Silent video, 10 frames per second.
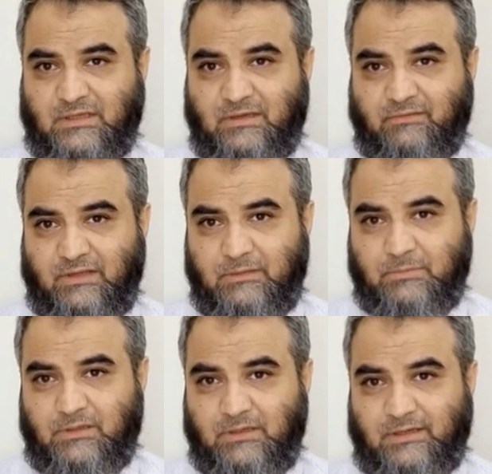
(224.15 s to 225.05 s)
are
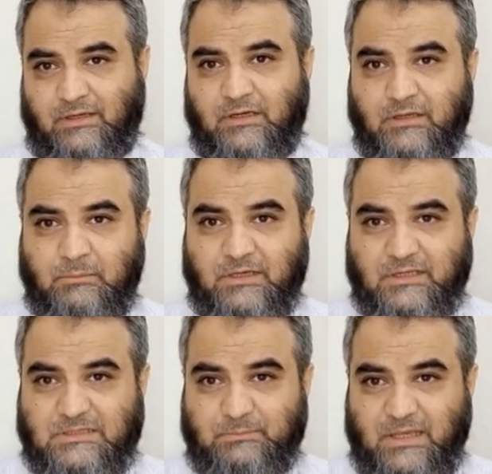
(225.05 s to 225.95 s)
available and a little bit
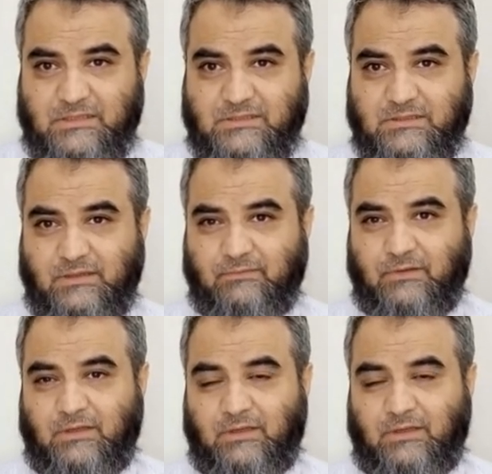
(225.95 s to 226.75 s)
expensive,